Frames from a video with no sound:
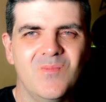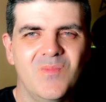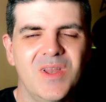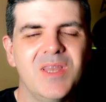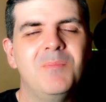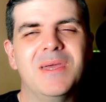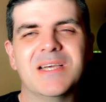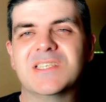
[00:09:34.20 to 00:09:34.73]

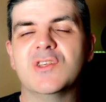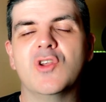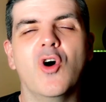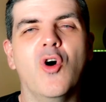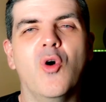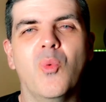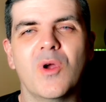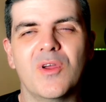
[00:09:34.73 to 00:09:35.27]
really makes it
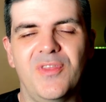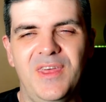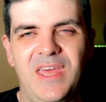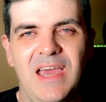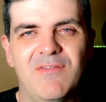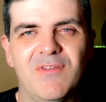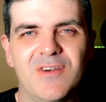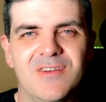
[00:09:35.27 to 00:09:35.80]
all worth the
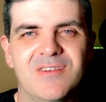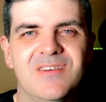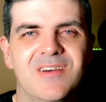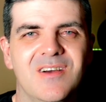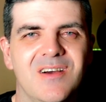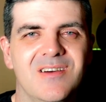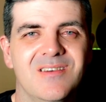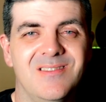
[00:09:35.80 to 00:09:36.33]
effort
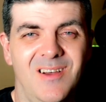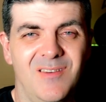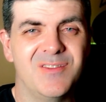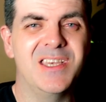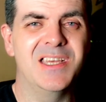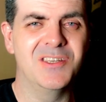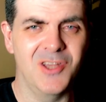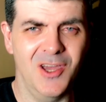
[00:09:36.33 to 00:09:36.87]
of
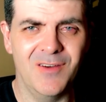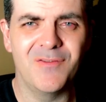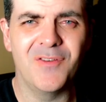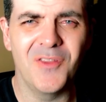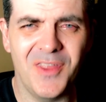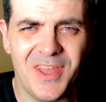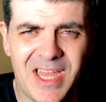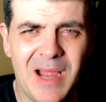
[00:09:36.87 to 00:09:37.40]
sitting down in
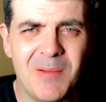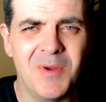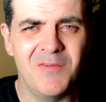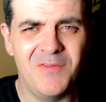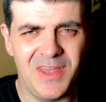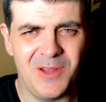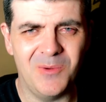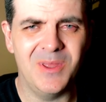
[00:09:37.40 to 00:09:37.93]
front of the camera, a
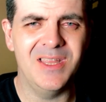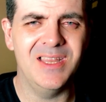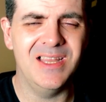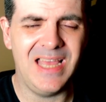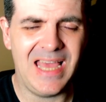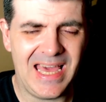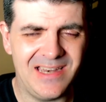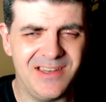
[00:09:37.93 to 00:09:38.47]
bit of it,
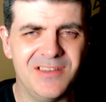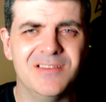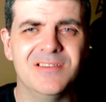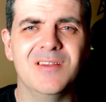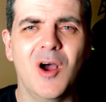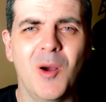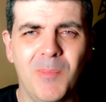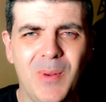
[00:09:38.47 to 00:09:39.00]

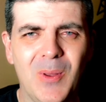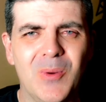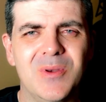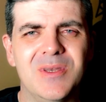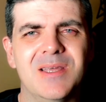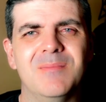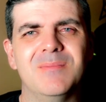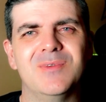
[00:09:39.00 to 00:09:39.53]
editing,
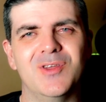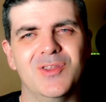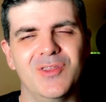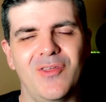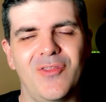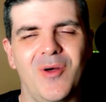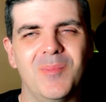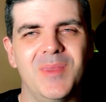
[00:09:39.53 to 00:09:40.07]
uploading it, doing the
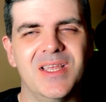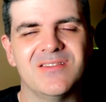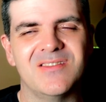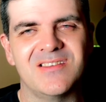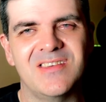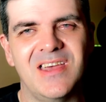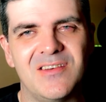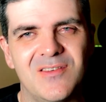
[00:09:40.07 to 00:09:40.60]
thumbnails,
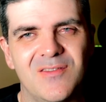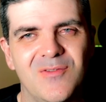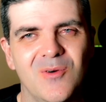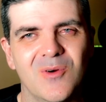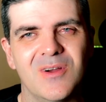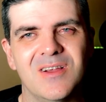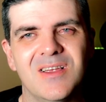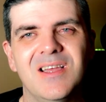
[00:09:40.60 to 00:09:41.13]
etc.
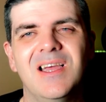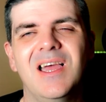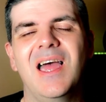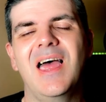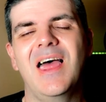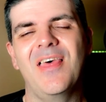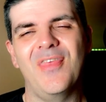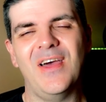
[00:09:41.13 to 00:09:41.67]
for.
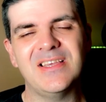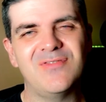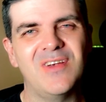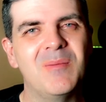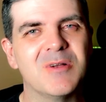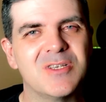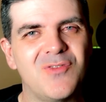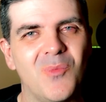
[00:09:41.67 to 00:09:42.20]
Thanks
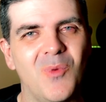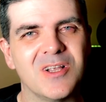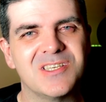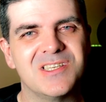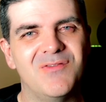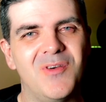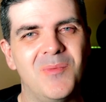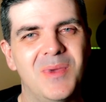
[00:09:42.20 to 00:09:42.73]
very much for
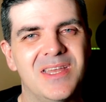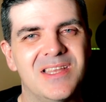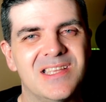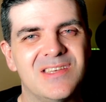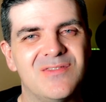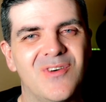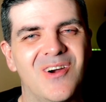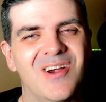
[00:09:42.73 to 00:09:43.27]
watching if you made it
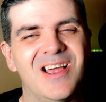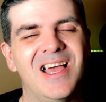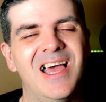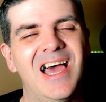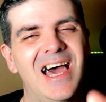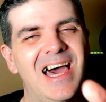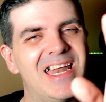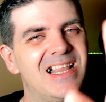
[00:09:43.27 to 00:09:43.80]
this far
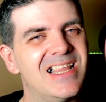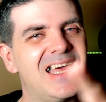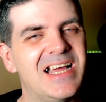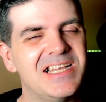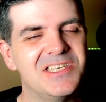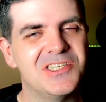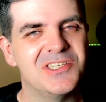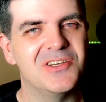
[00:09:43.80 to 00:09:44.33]
and I'll
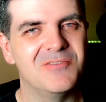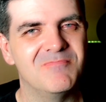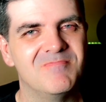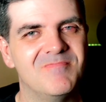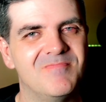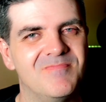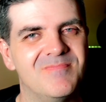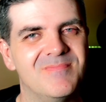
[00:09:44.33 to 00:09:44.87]
catch you soon.
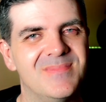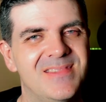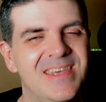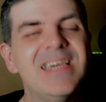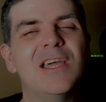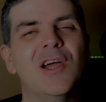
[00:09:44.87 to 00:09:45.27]
Take